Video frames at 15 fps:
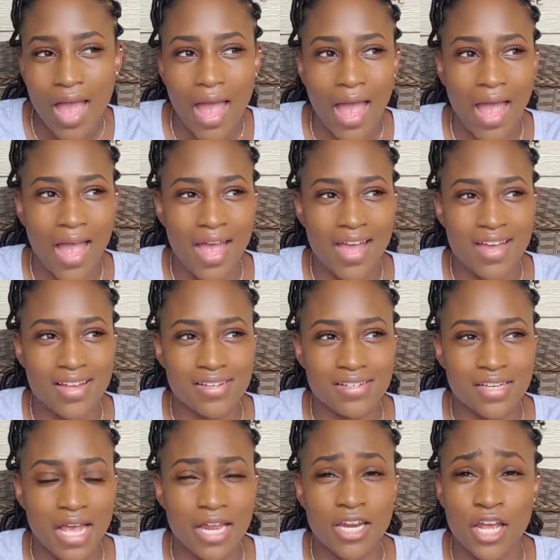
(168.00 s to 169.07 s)
and
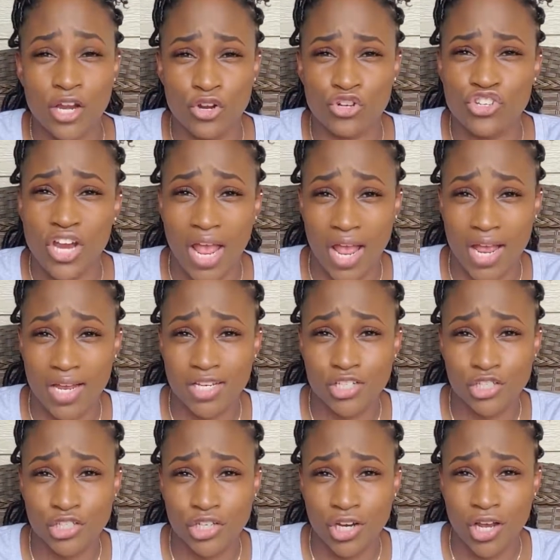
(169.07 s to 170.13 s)
an
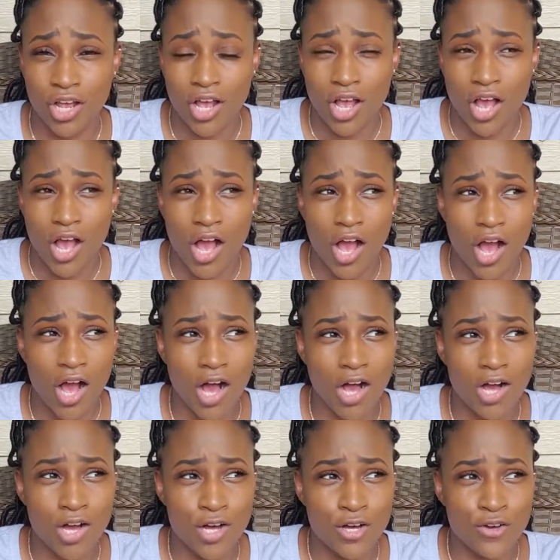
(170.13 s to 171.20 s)
interchange
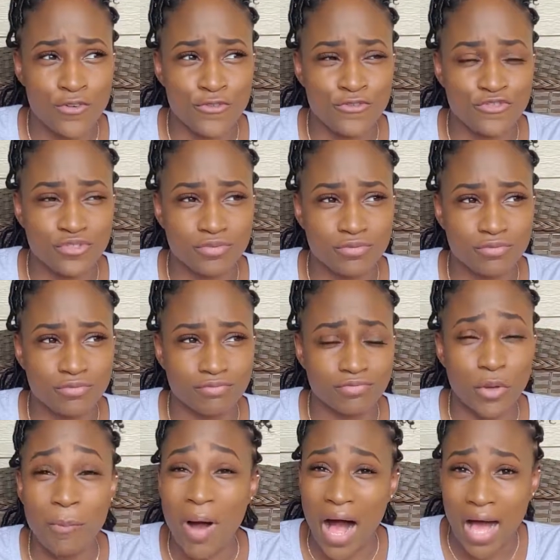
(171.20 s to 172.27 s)
of the
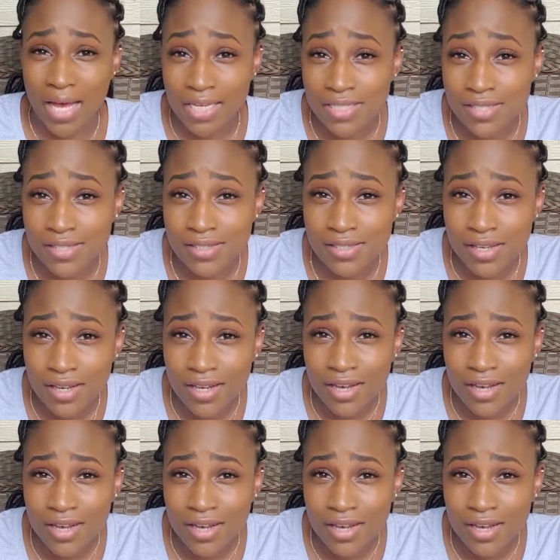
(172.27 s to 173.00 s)
minds